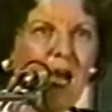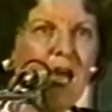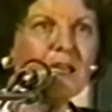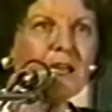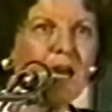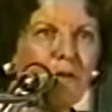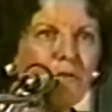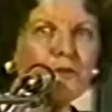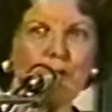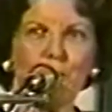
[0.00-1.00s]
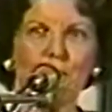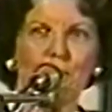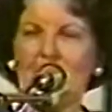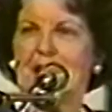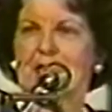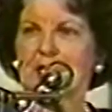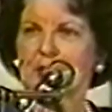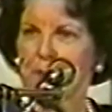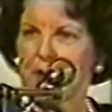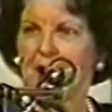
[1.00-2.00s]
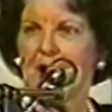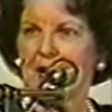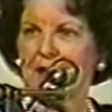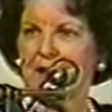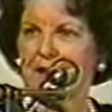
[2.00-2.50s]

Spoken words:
uncomfortable as his bride